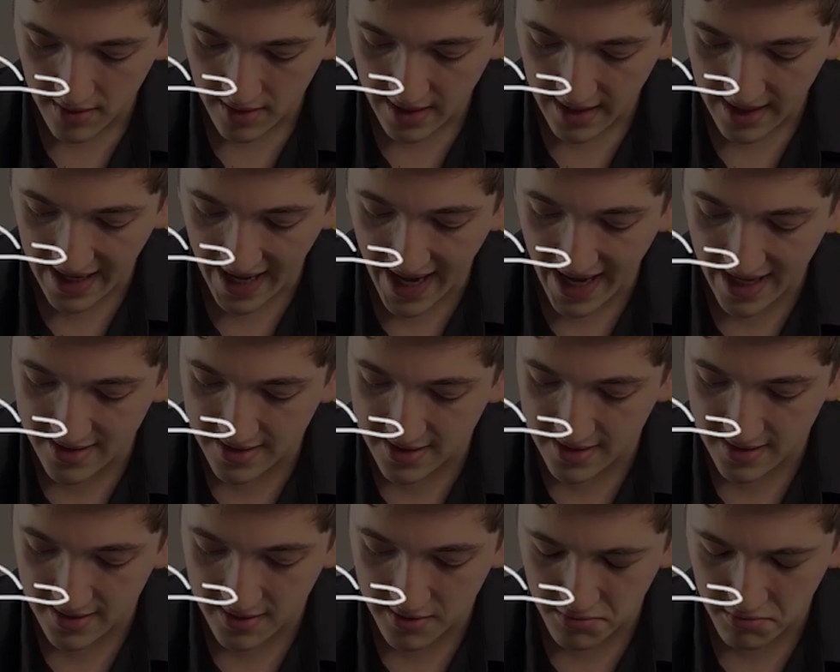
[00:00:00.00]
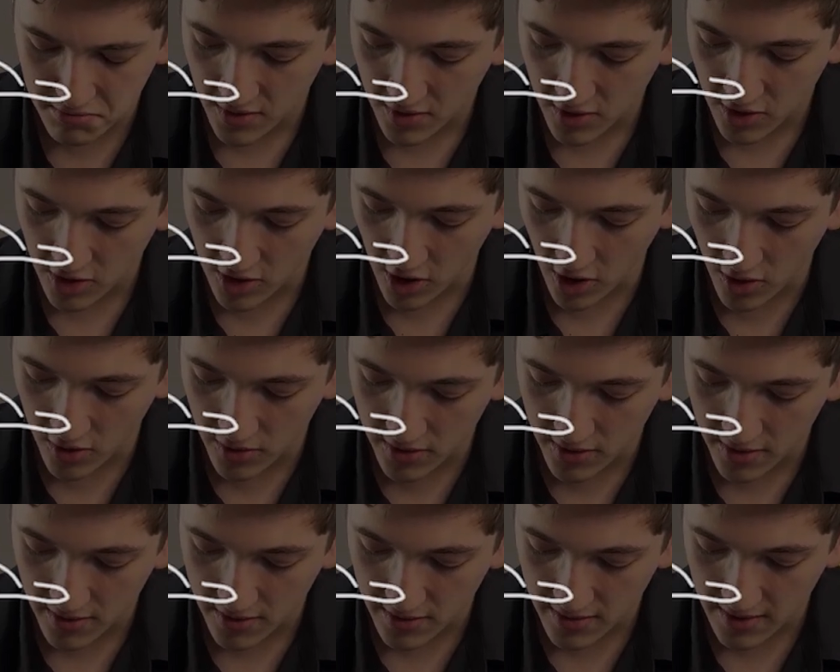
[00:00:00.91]
cats,
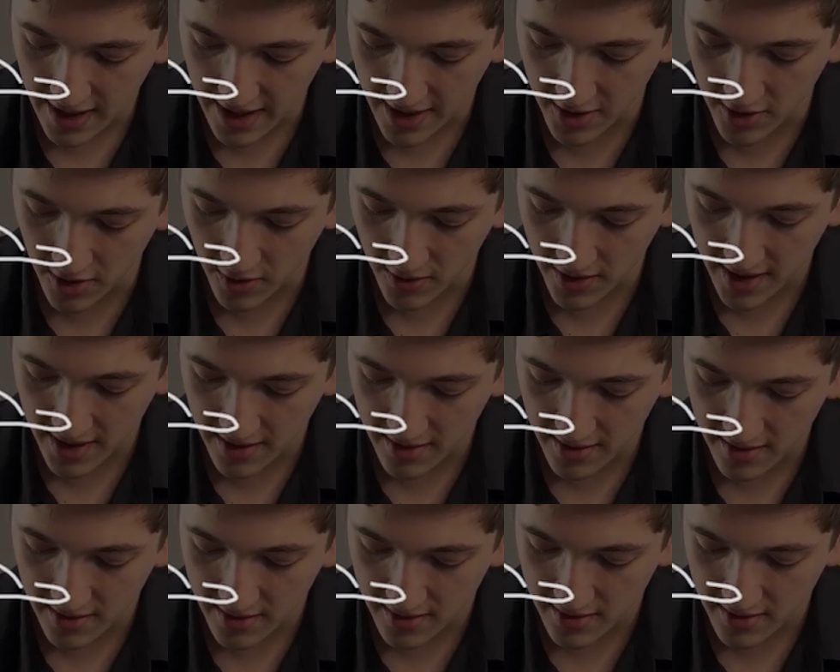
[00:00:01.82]
code, like coding,